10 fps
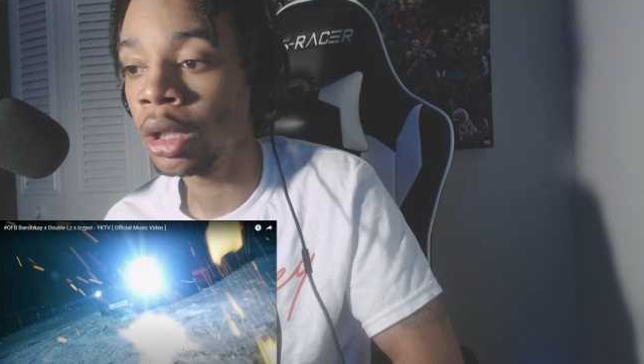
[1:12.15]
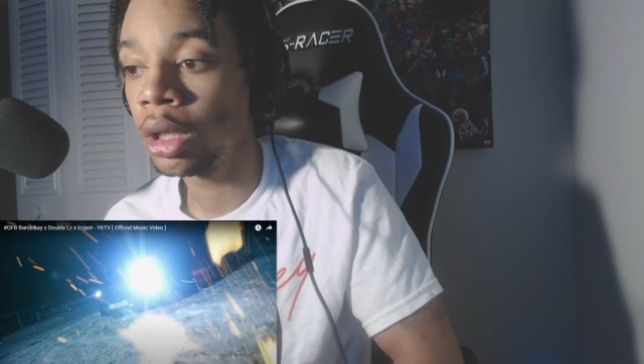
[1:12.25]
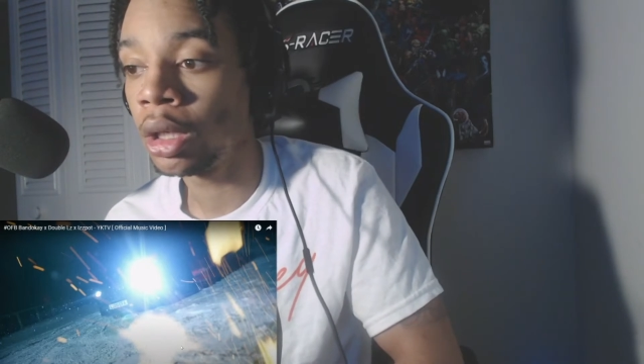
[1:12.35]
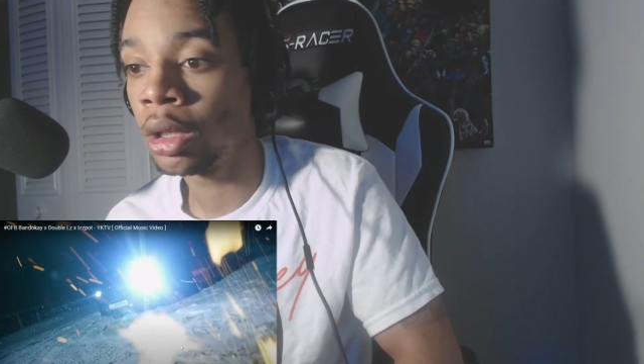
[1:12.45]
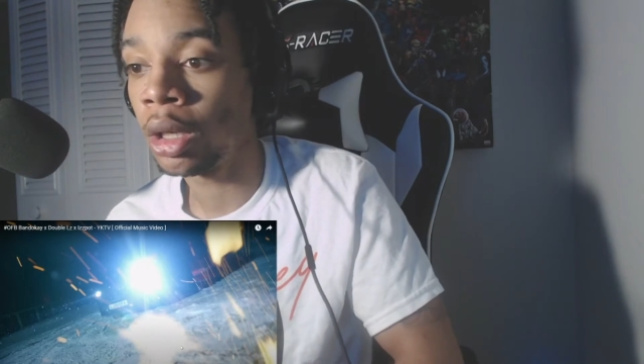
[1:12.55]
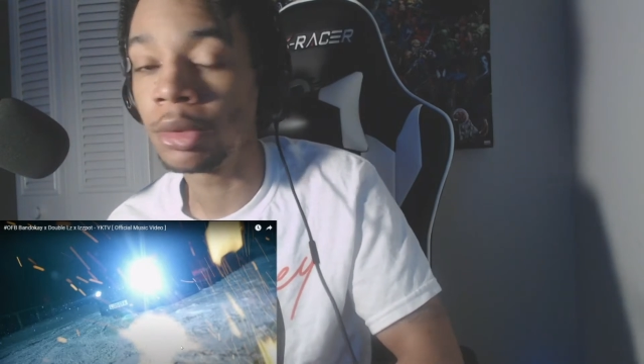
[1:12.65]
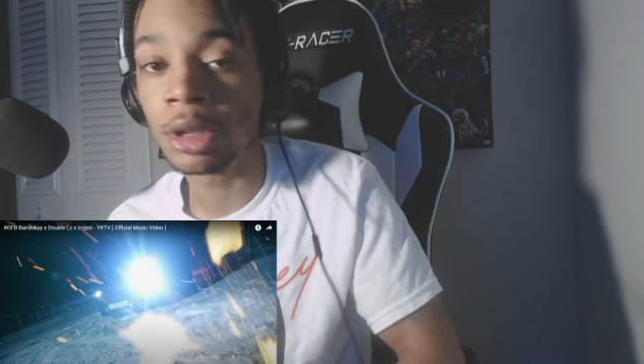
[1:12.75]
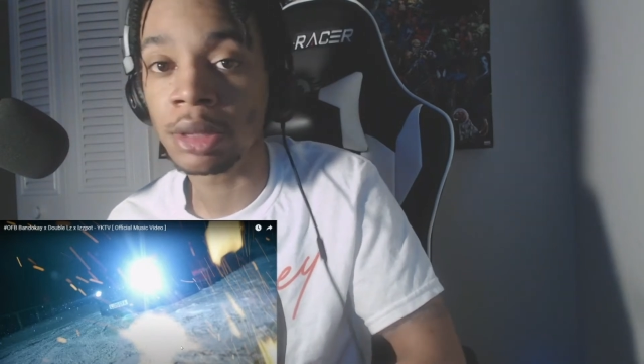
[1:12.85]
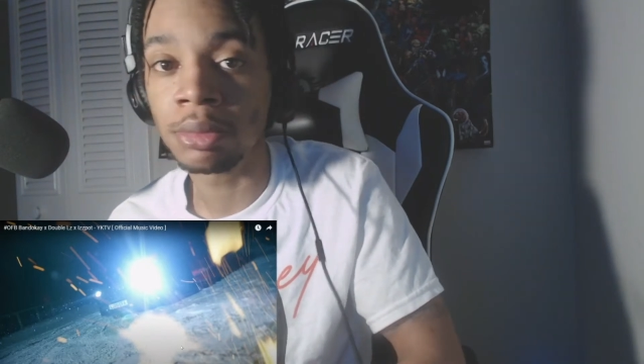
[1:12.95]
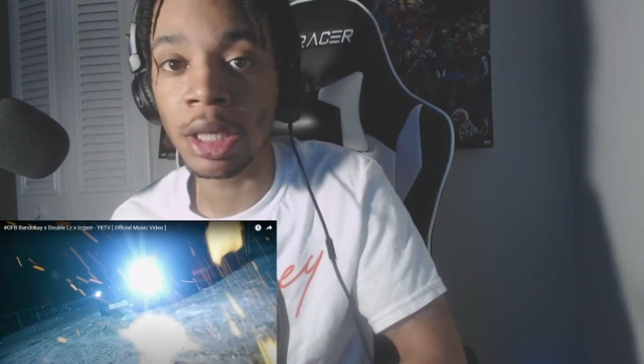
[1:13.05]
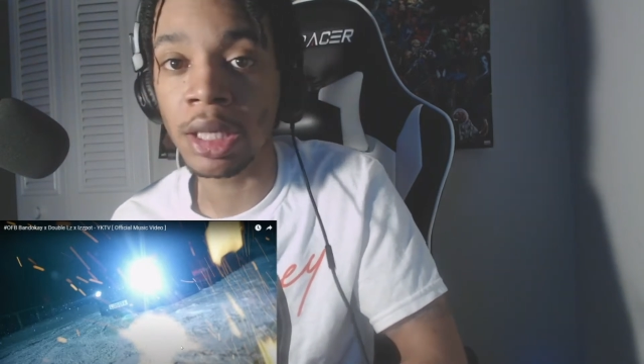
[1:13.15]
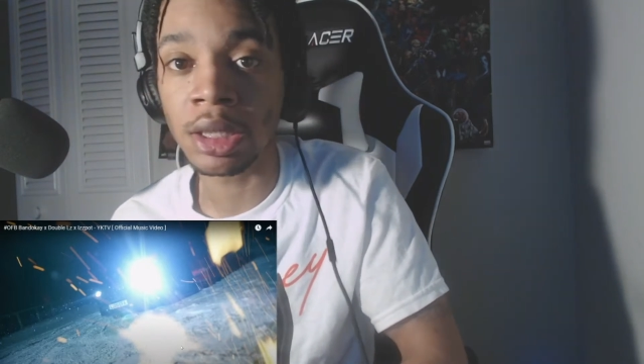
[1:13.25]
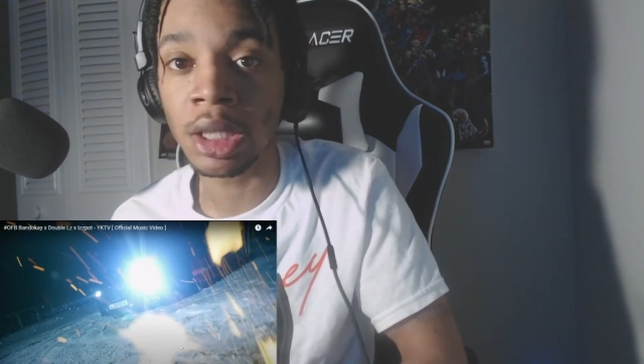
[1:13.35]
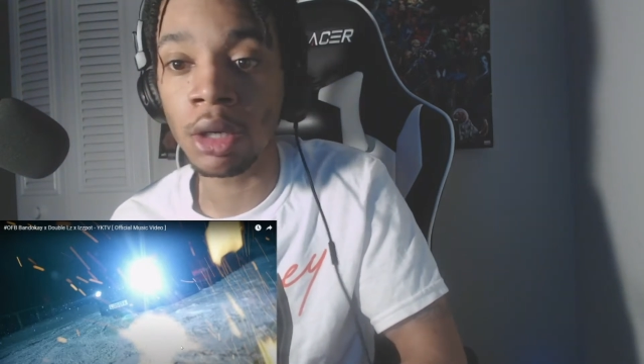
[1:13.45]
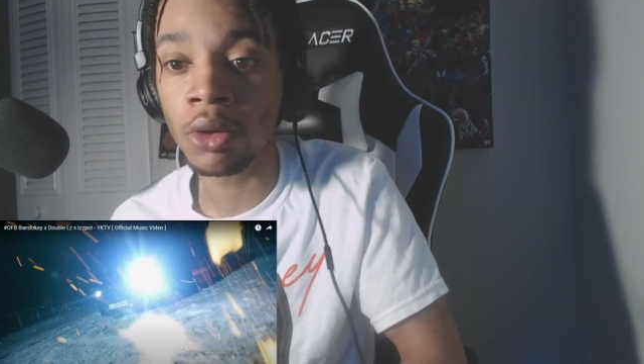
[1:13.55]
Uh, I'm gonna just be asking
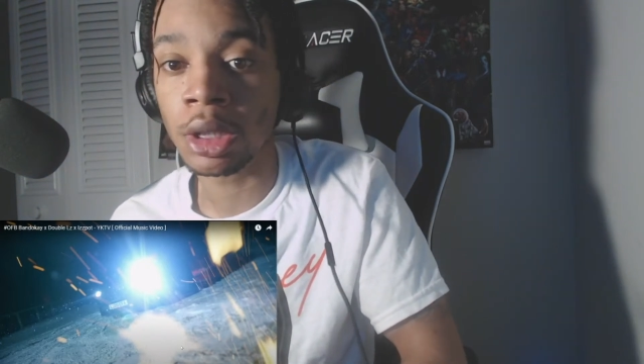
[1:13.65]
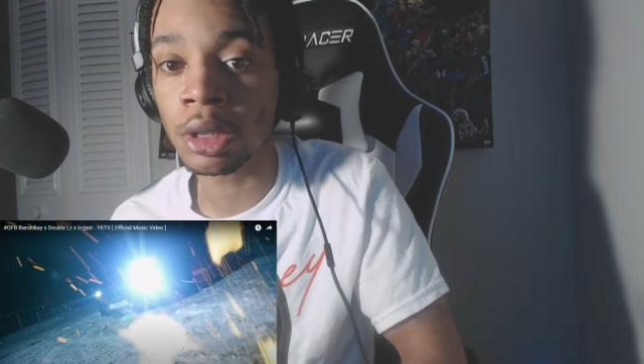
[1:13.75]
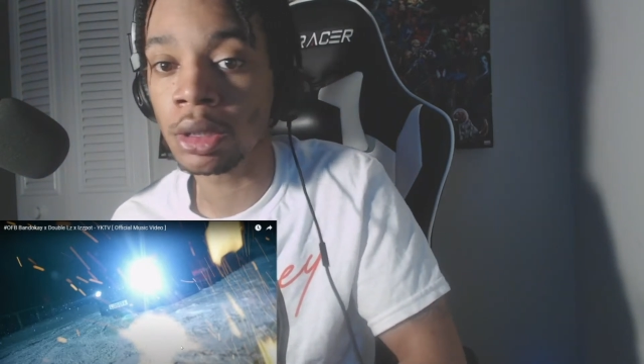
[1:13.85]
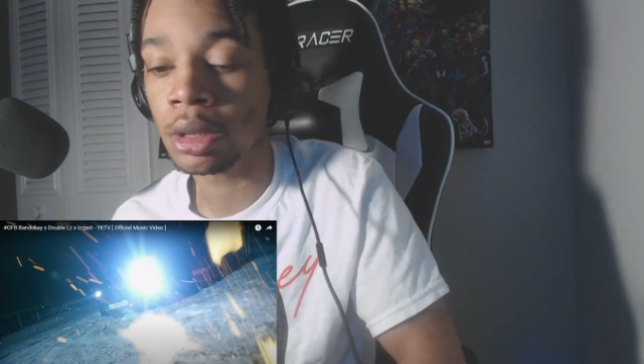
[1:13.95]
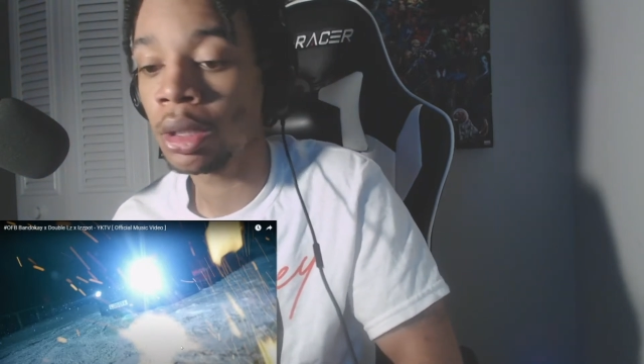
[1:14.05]
y'all questions.